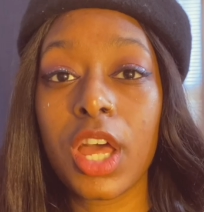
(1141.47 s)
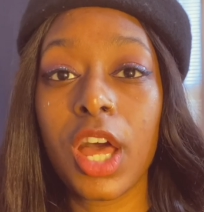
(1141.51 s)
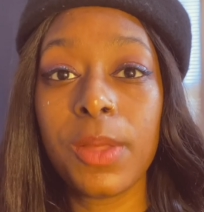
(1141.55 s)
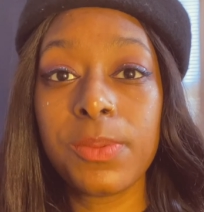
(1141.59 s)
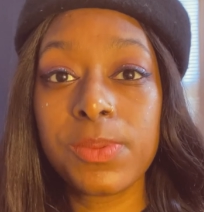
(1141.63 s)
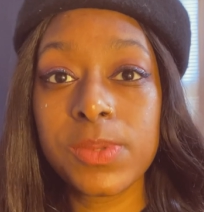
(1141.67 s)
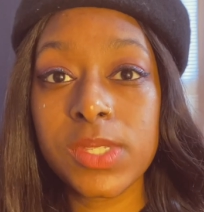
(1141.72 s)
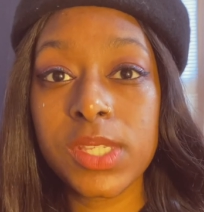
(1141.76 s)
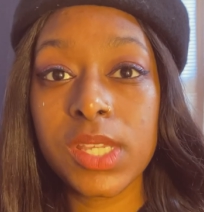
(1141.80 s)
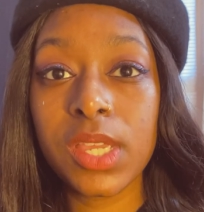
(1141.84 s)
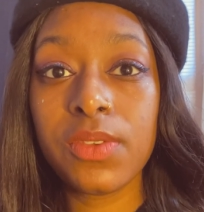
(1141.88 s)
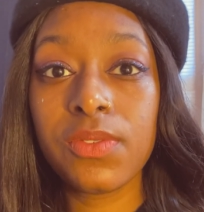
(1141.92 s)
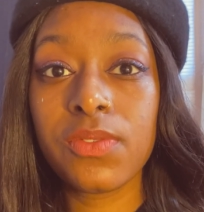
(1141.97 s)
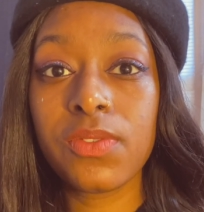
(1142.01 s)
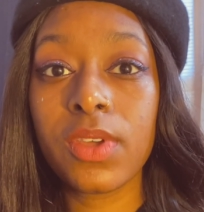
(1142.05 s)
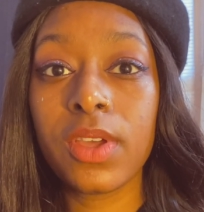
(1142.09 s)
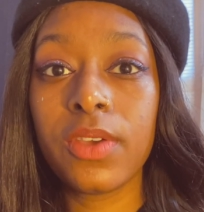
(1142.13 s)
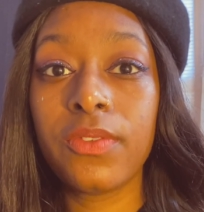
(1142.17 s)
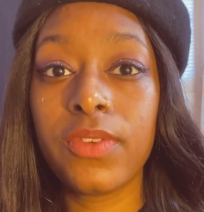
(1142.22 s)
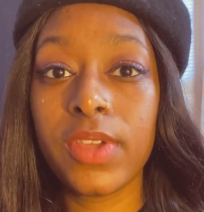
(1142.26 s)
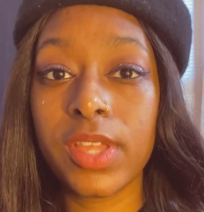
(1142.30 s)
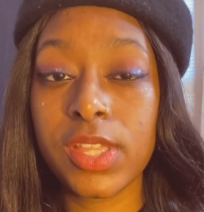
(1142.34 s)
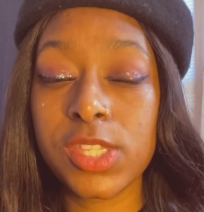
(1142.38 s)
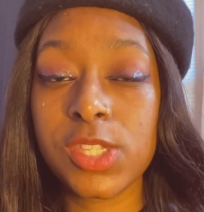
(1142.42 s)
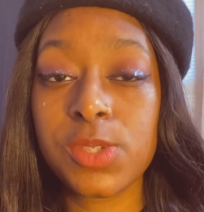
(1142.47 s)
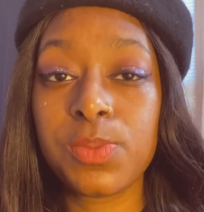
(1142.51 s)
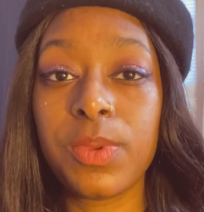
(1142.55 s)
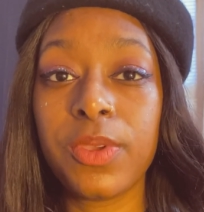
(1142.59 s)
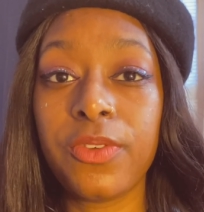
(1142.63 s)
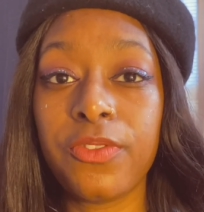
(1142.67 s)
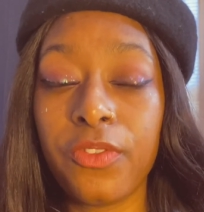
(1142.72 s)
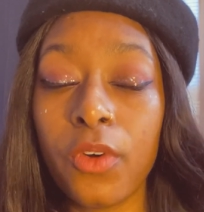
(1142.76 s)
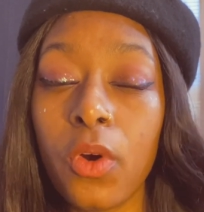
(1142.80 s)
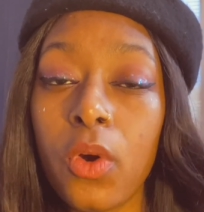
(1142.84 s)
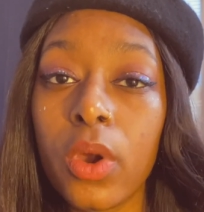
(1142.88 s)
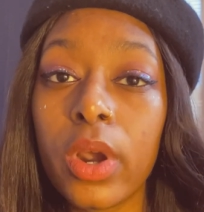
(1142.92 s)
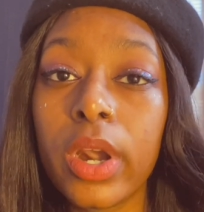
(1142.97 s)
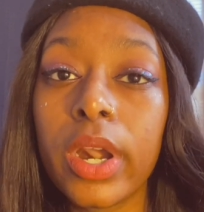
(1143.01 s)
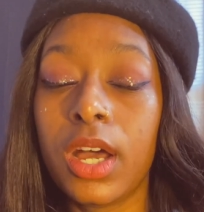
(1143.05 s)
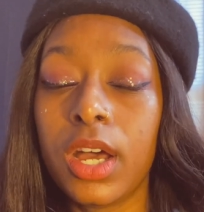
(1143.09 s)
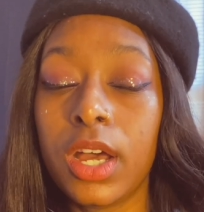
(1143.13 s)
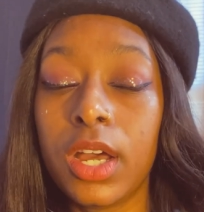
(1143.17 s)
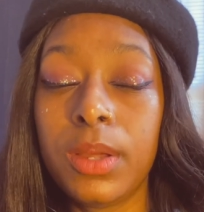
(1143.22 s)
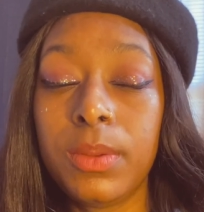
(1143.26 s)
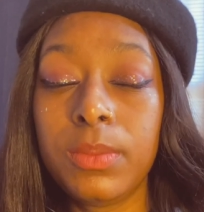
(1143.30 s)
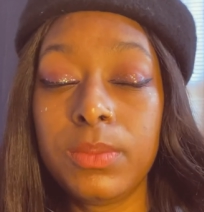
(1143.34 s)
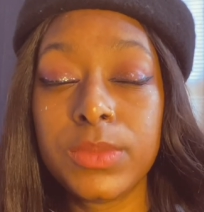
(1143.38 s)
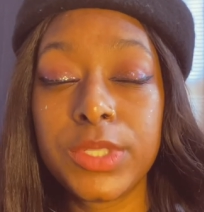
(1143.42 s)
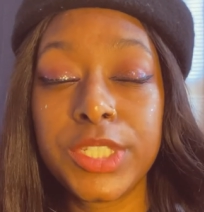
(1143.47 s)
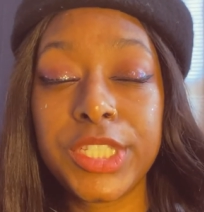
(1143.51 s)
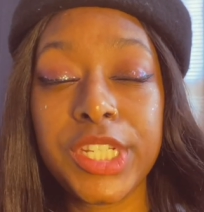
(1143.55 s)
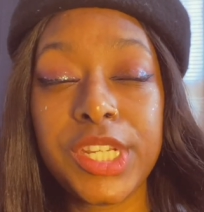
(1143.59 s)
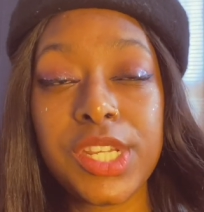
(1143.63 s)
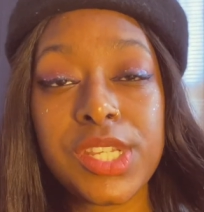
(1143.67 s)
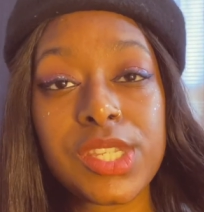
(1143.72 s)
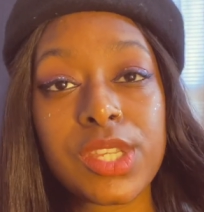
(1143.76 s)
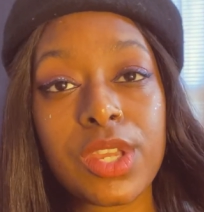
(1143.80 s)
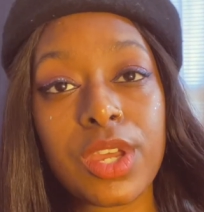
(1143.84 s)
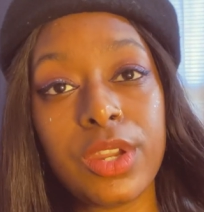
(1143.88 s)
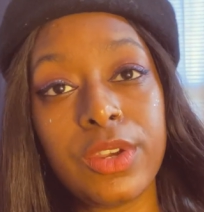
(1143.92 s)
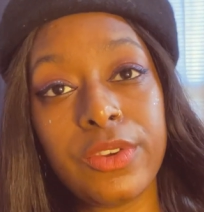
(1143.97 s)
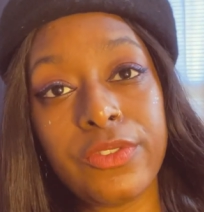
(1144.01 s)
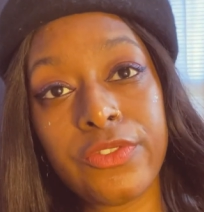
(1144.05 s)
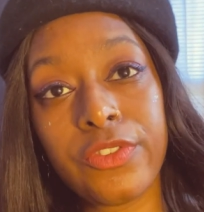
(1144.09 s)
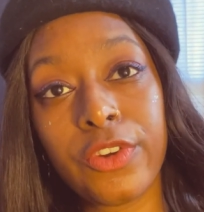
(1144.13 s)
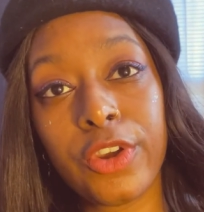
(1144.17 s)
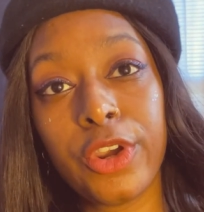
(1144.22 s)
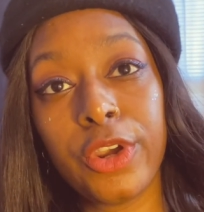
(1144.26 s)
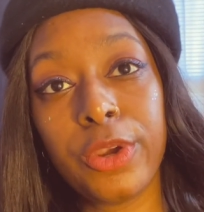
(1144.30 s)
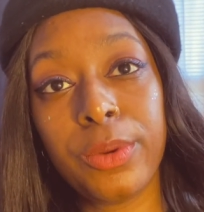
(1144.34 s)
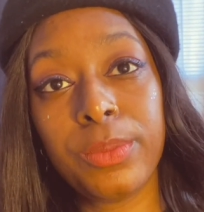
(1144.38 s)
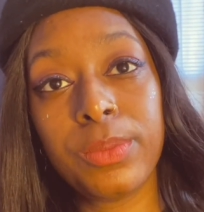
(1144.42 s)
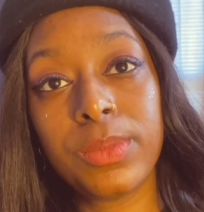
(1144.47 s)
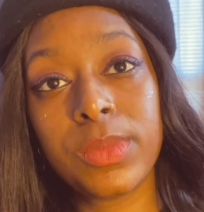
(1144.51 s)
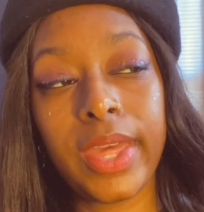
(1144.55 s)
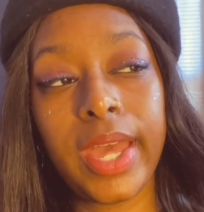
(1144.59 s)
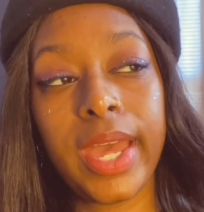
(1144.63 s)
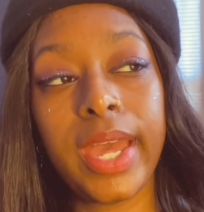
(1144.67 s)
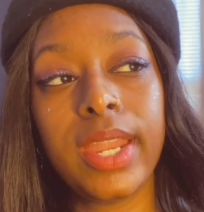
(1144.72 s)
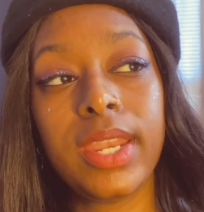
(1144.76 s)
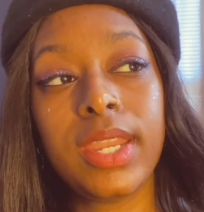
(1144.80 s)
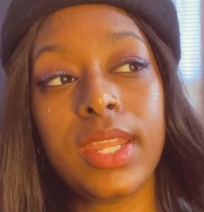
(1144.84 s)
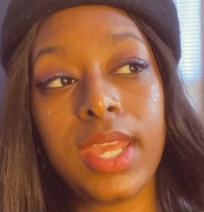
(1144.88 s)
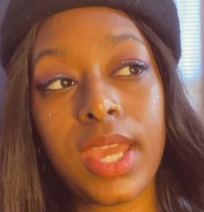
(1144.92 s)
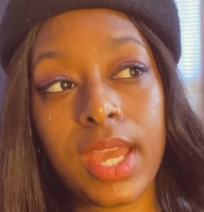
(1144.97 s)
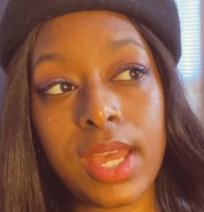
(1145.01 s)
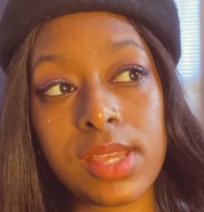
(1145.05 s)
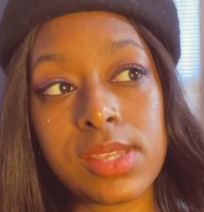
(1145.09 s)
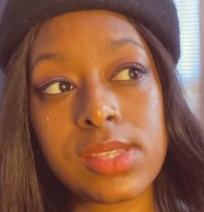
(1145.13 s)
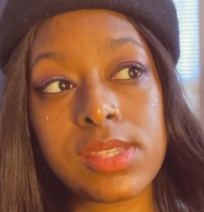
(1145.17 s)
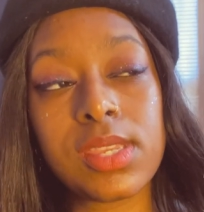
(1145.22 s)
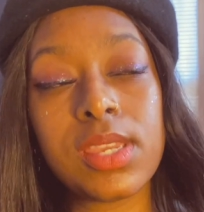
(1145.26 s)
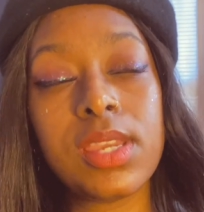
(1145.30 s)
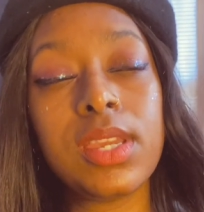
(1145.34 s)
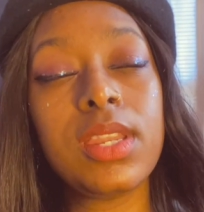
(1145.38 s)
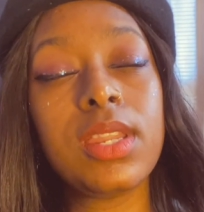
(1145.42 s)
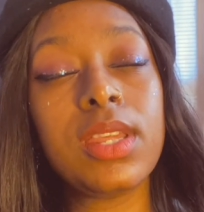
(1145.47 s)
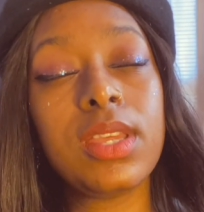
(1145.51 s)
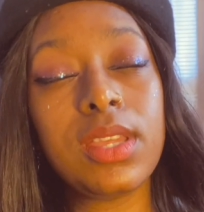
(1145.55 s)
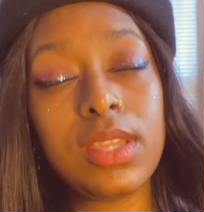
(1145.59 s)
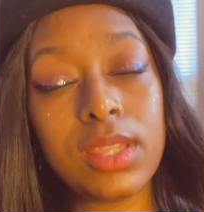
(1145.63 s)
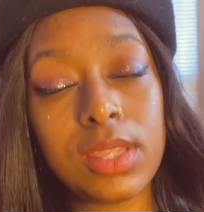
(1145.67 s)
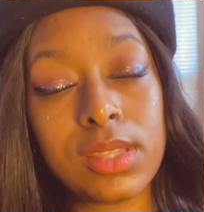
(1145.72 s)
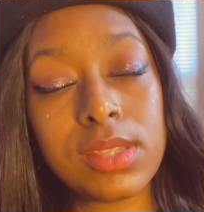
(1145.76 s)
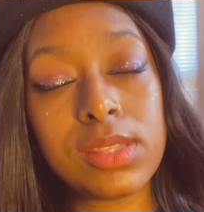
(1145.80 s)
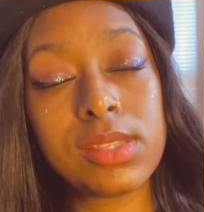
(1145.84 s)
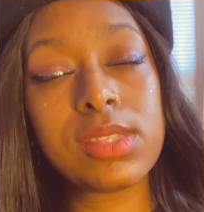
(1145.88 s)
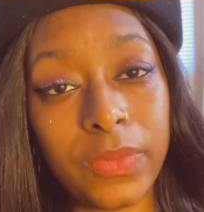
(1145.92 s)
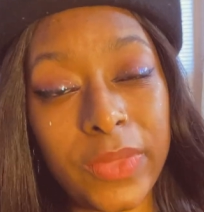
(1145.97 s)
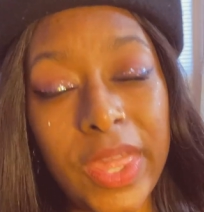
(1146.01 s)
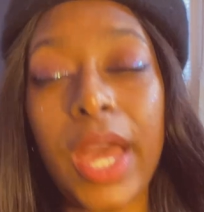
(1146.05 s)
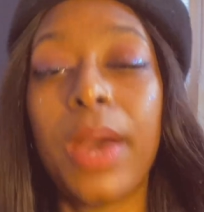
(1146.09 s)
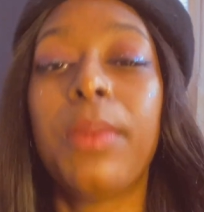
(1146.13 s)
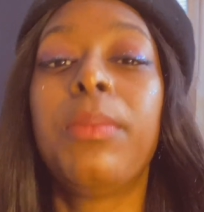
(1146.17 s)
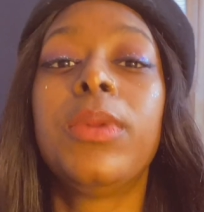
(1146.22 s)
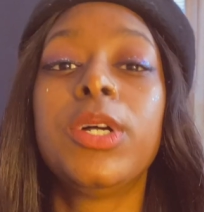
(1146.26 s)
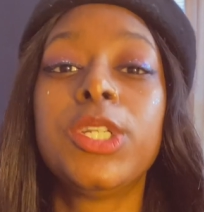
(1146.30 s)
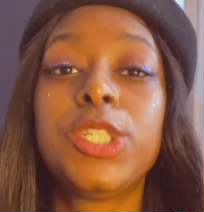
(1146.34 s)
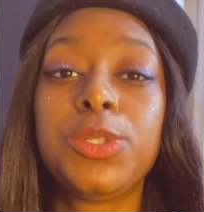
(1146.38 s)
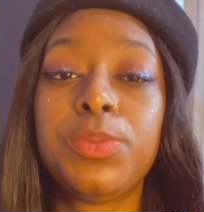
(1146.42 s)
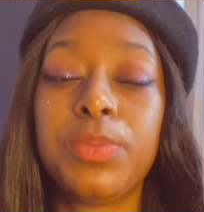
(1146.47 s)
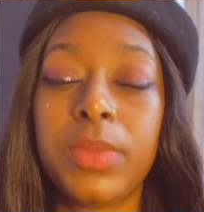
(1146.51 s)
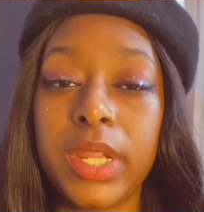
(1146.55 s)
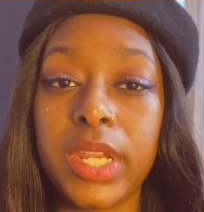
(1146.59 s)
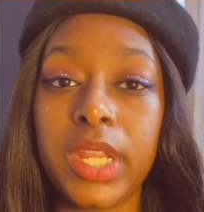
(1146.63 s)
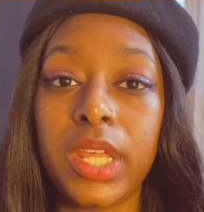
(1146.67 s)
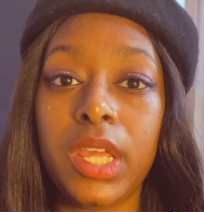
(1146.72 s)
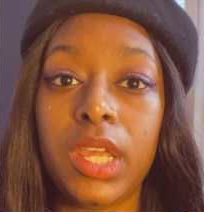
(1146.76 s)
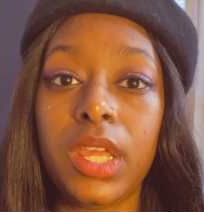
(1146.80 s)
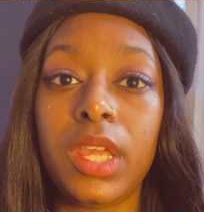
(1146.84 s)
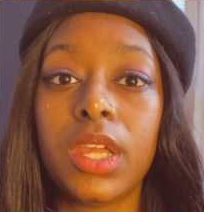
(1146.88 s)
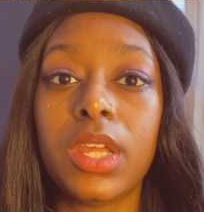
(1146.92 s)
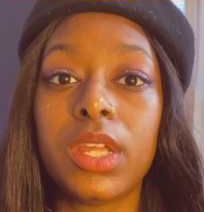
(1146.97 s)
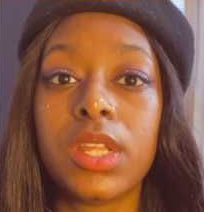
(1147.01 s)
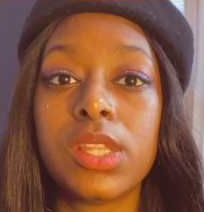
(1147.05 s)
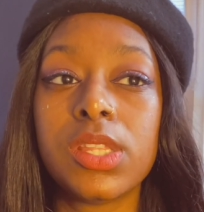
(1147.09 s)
sleeve events before, she's confirmed that yes, it is that much money